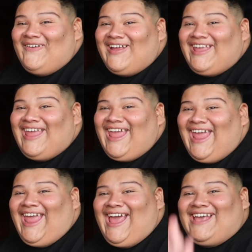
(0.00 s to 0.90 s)

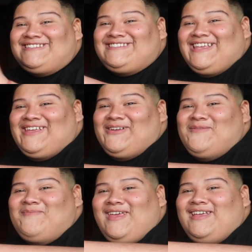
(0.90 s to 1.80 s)
Okay, I see
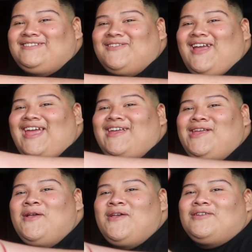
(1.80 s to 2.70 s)
you, bitch,
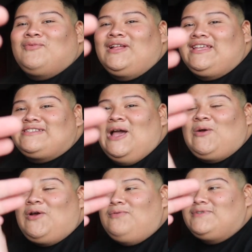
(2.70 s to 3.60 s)
right? What
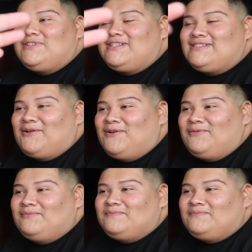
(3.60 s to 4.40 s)
discount code? What's your discount code?